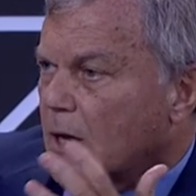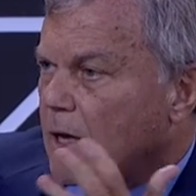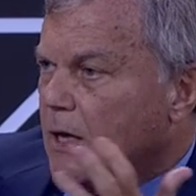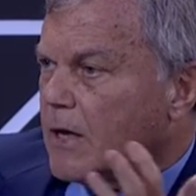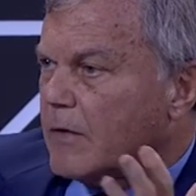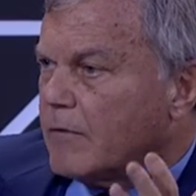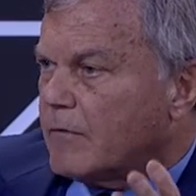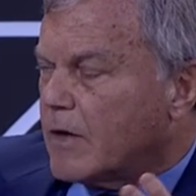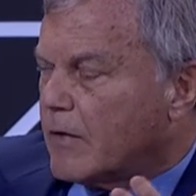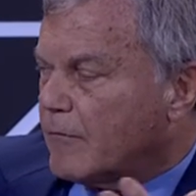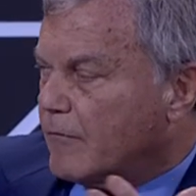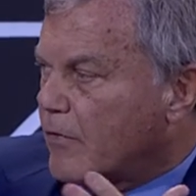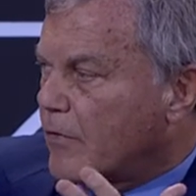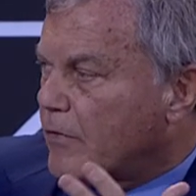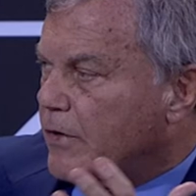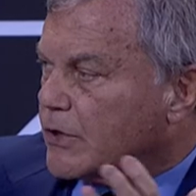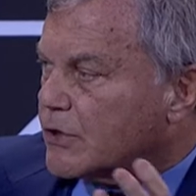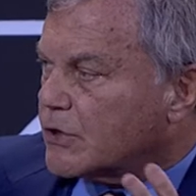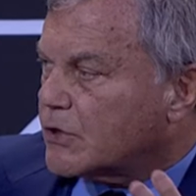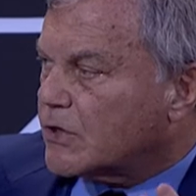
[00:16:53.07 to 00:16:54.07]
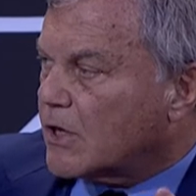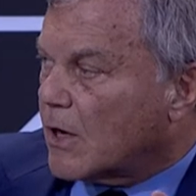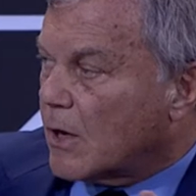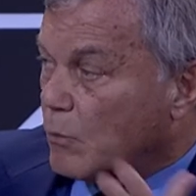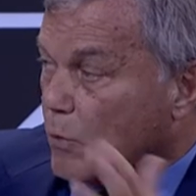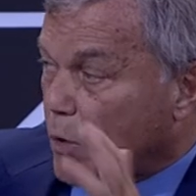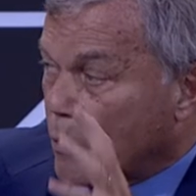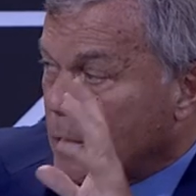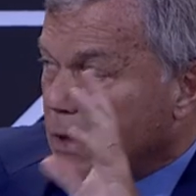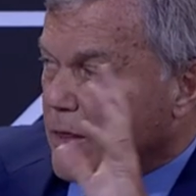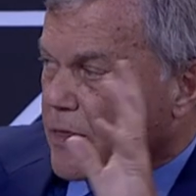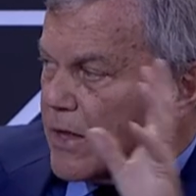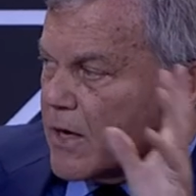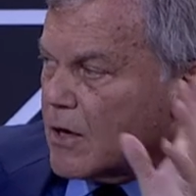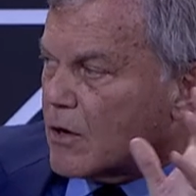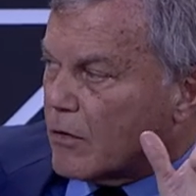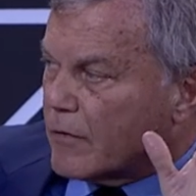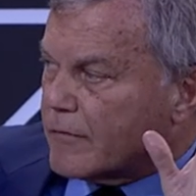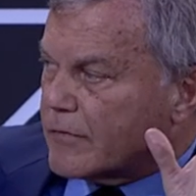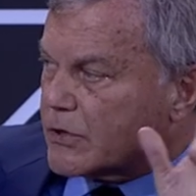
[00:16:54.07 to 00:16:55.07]
even in very what we
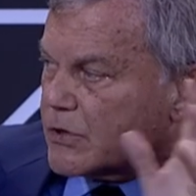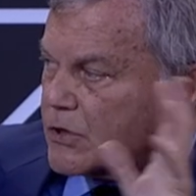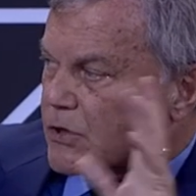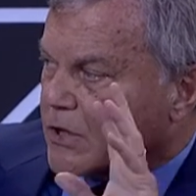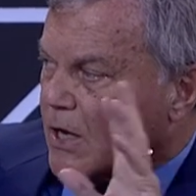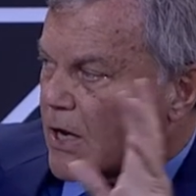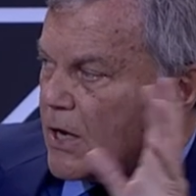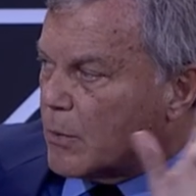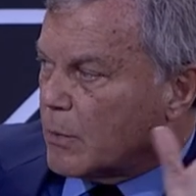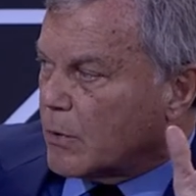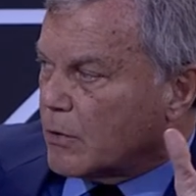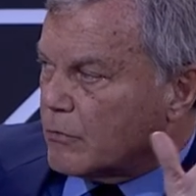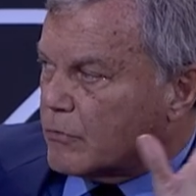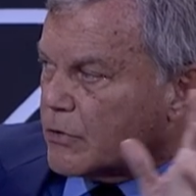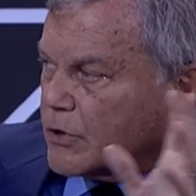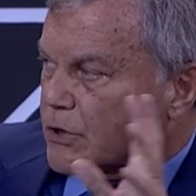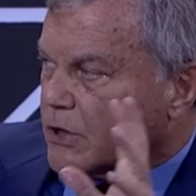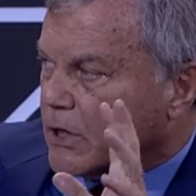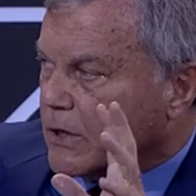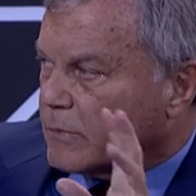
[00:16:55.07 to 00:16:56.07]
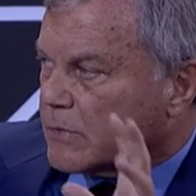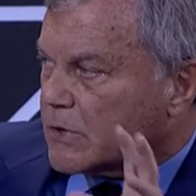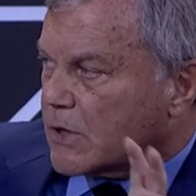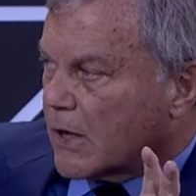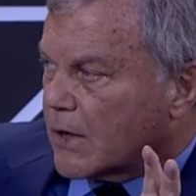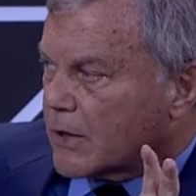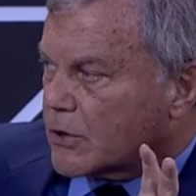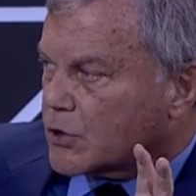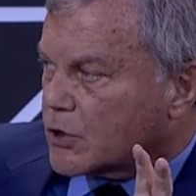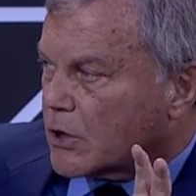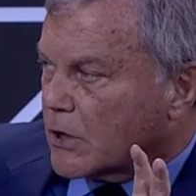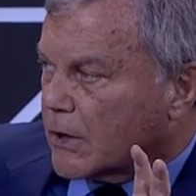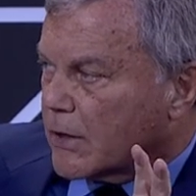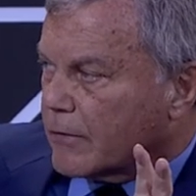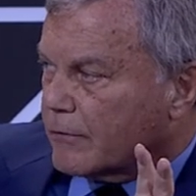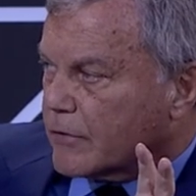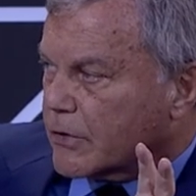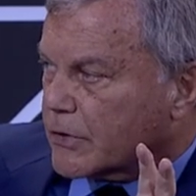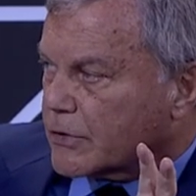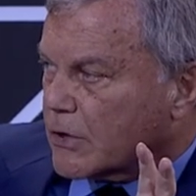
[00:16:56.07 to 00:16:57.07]
think of as stable regimes like
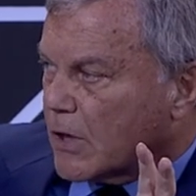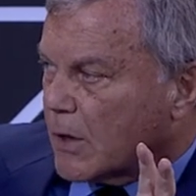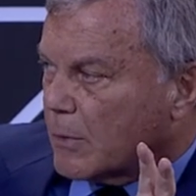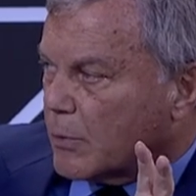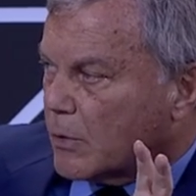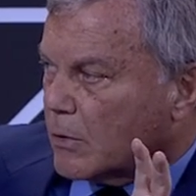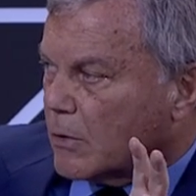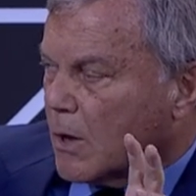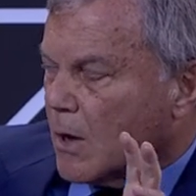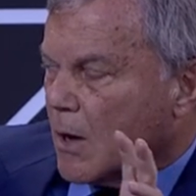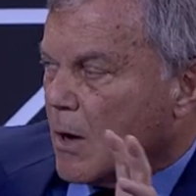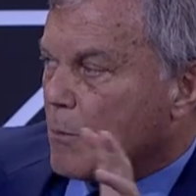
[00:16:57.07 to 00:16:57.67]
Chile, for example,